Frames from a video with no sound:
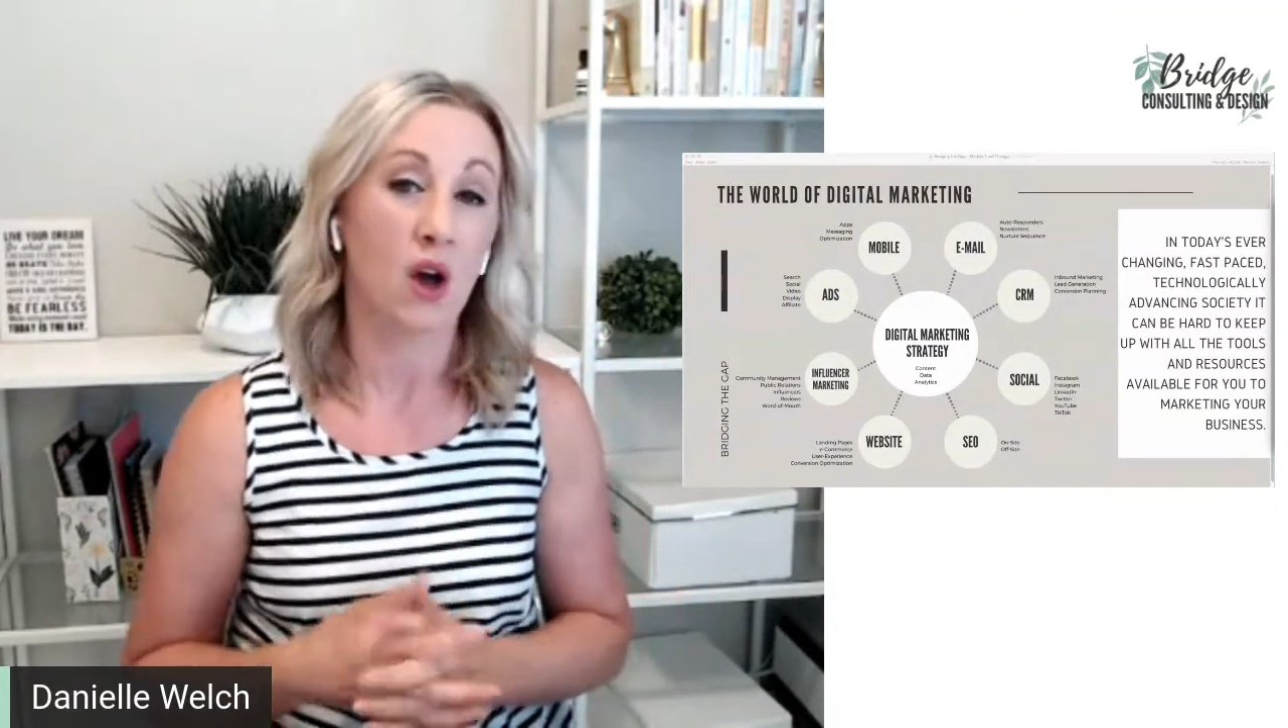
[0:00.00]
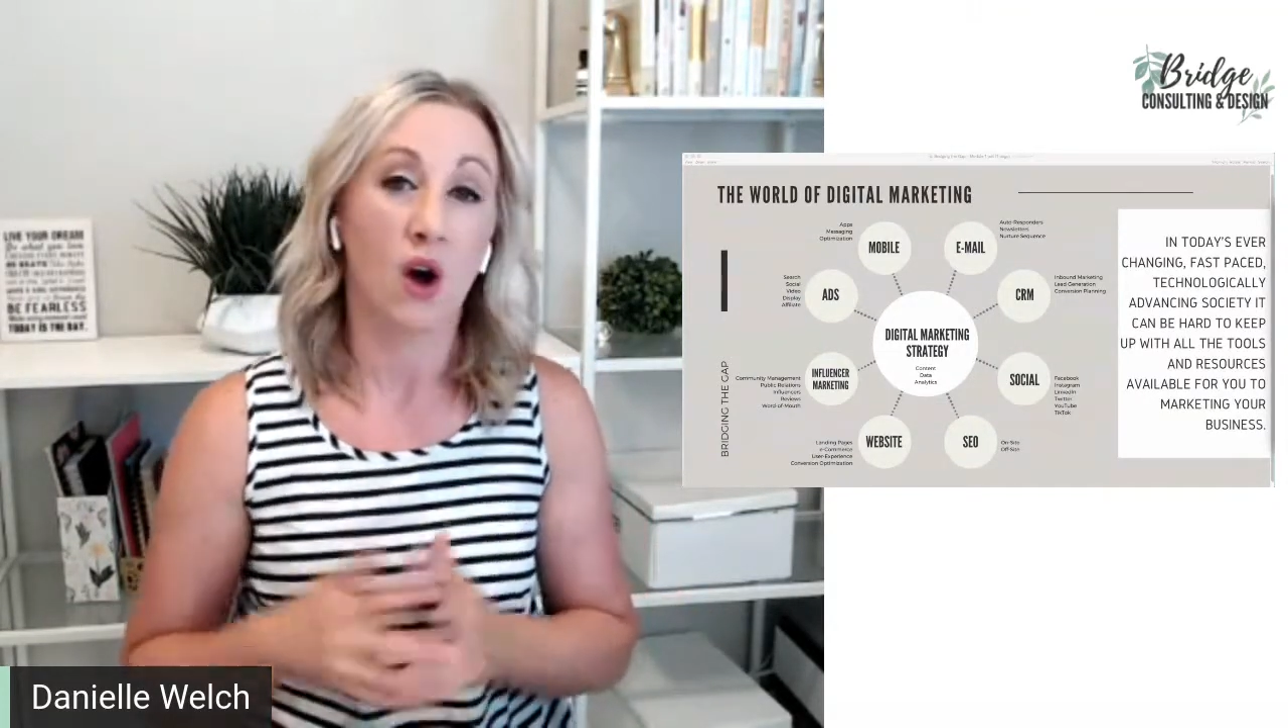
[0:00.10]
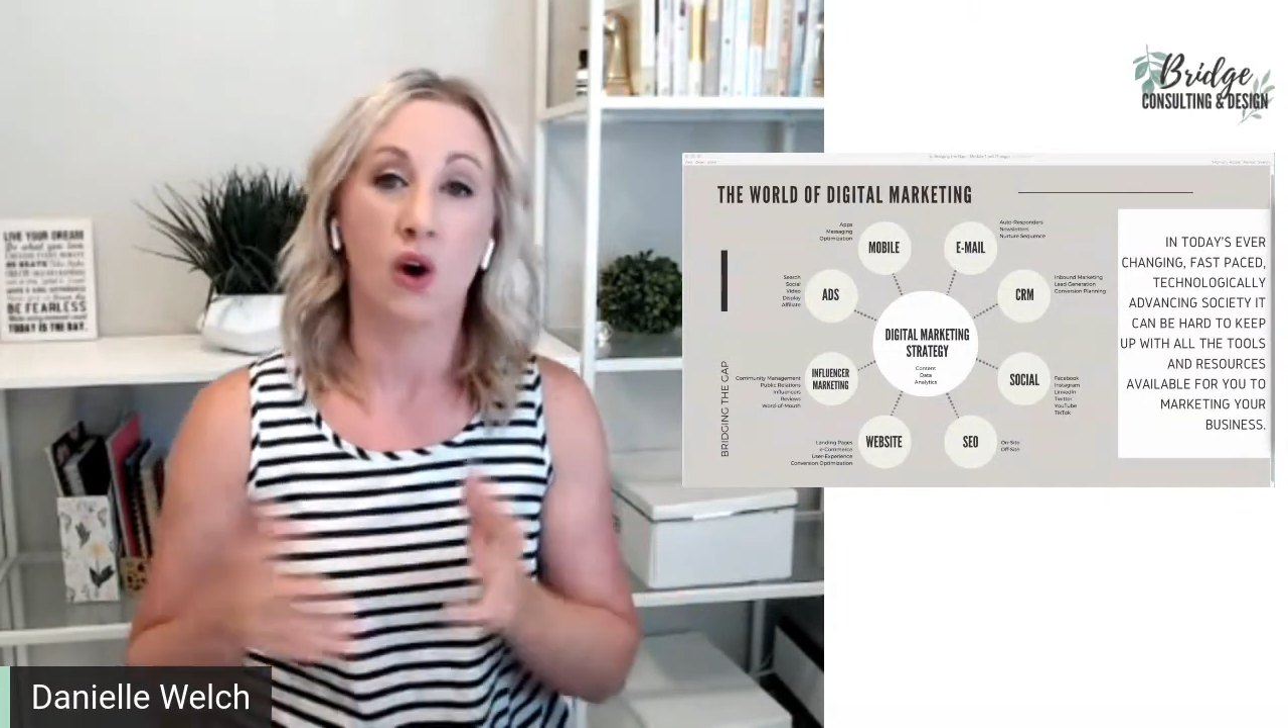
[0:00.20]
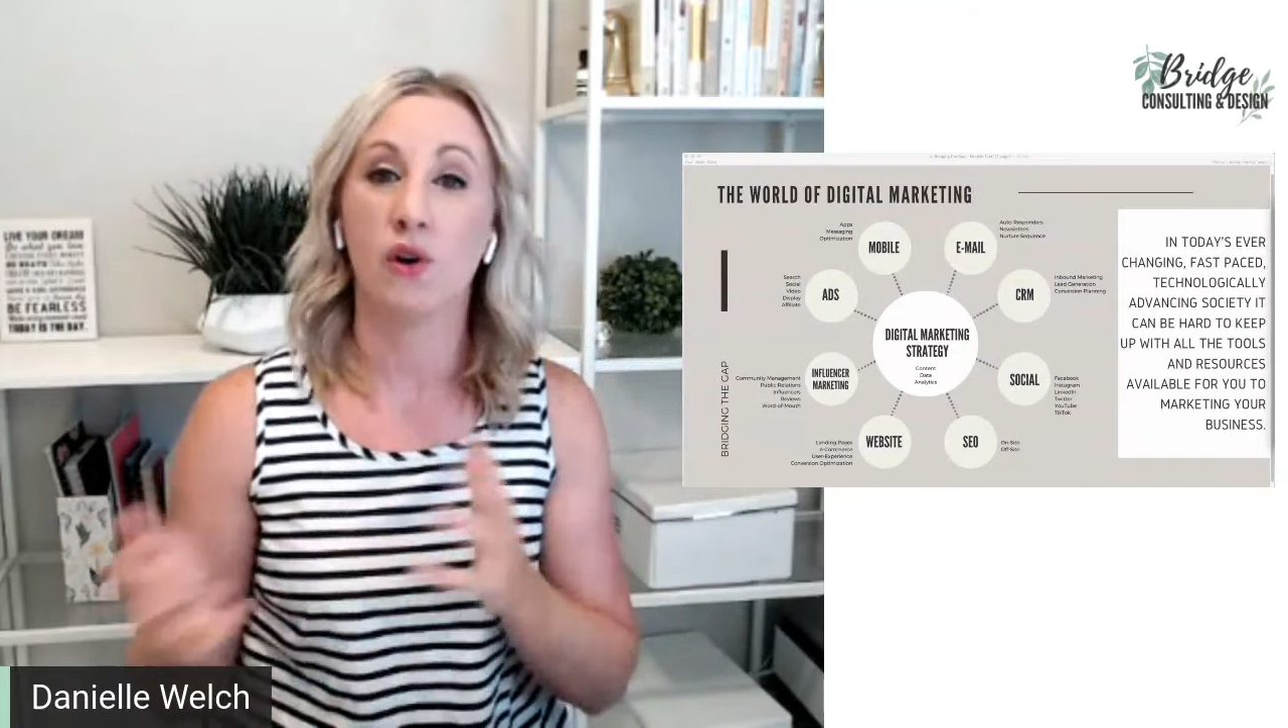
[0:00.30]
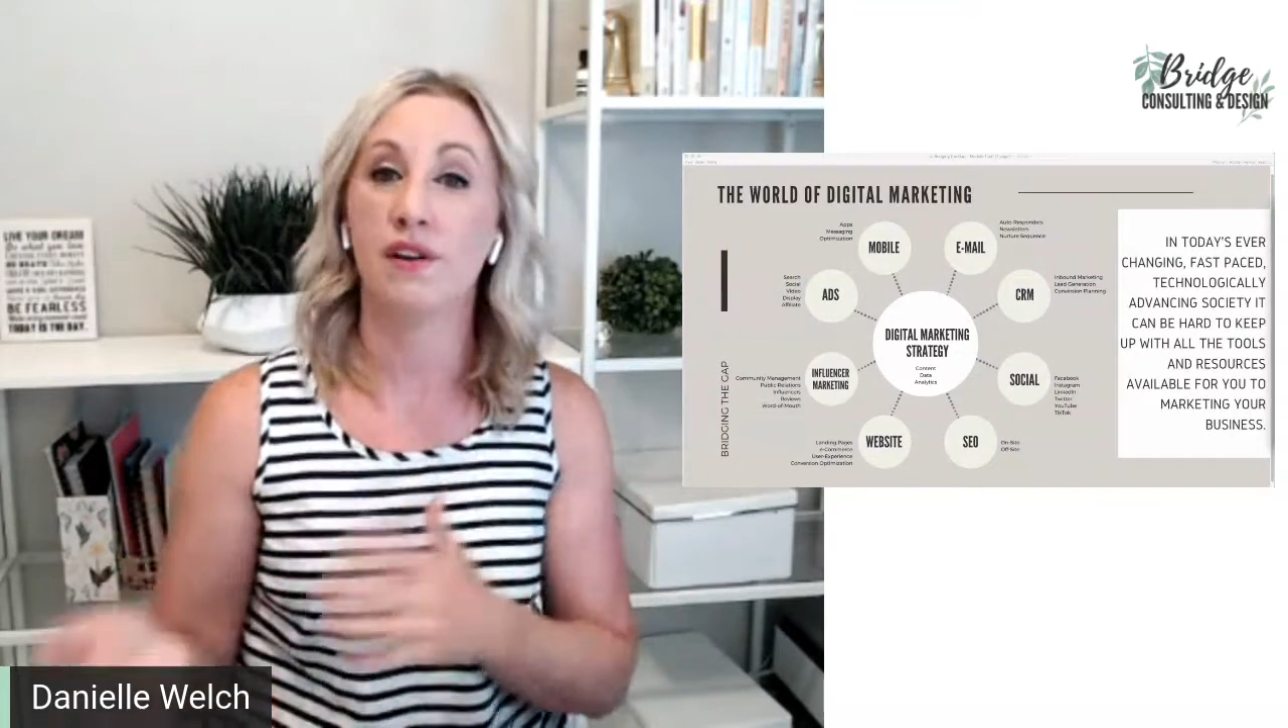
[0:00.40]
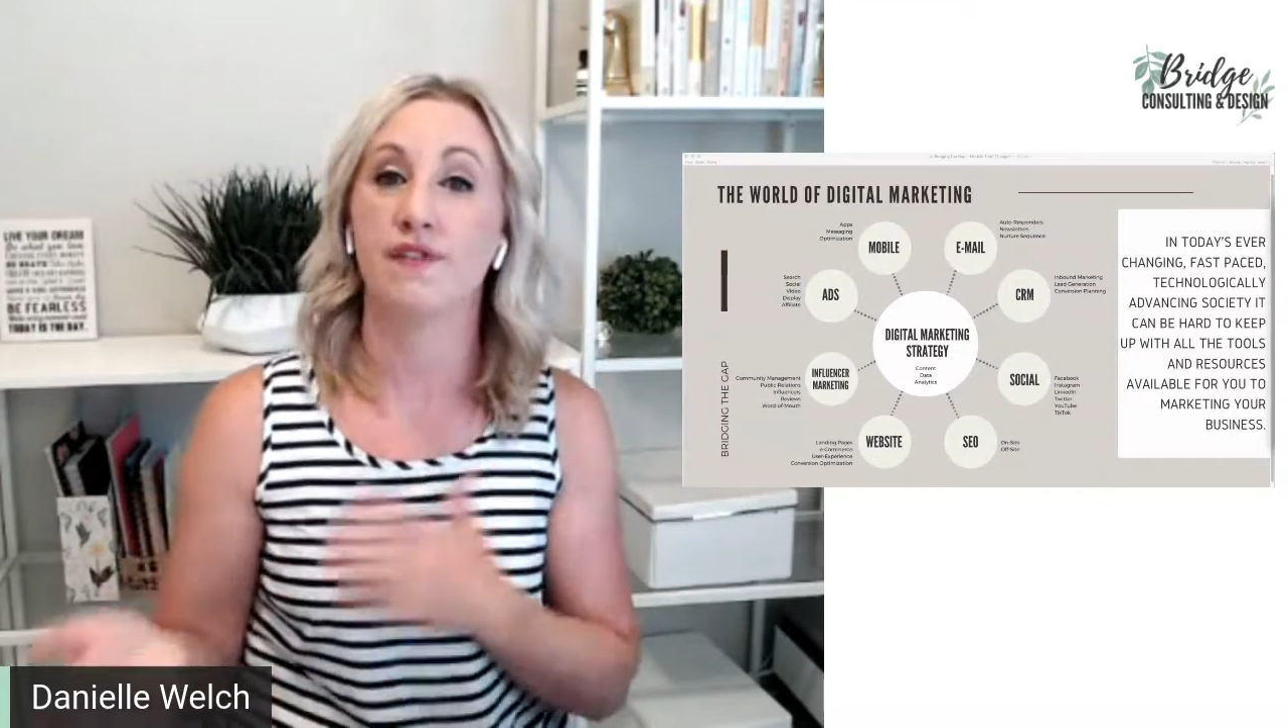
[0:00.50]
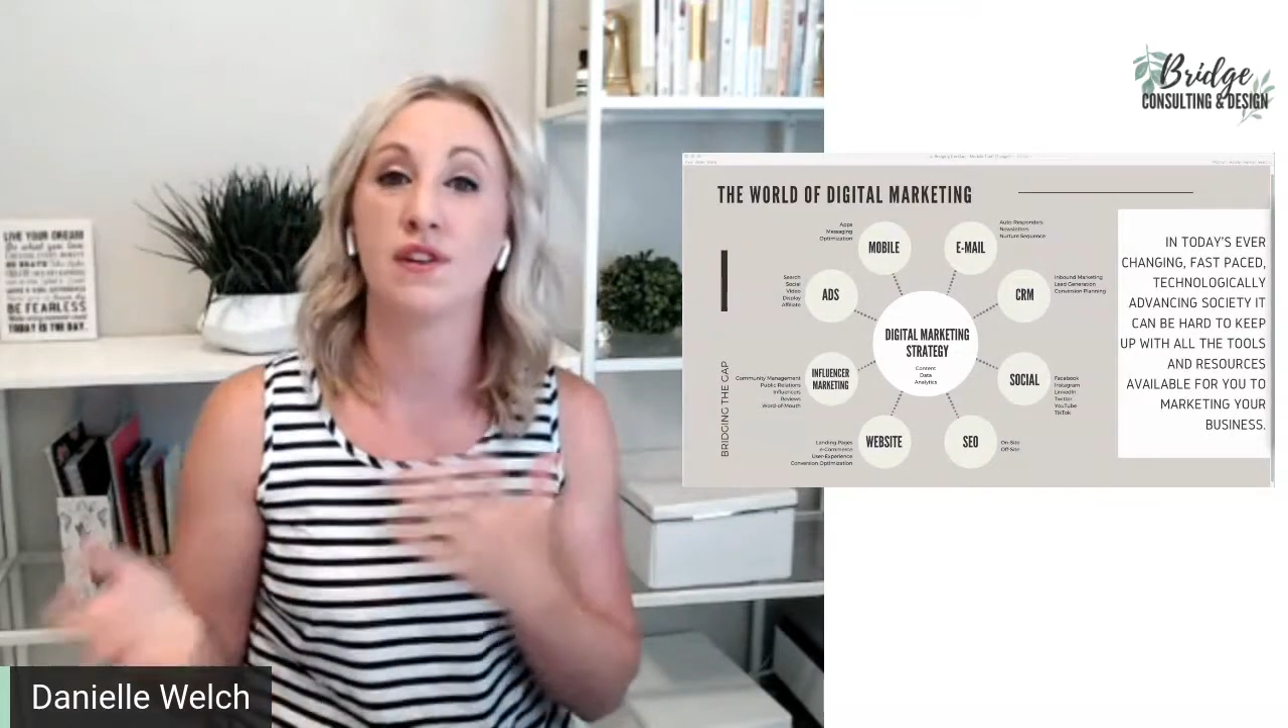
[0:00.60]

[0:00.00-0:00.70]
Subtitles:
or if you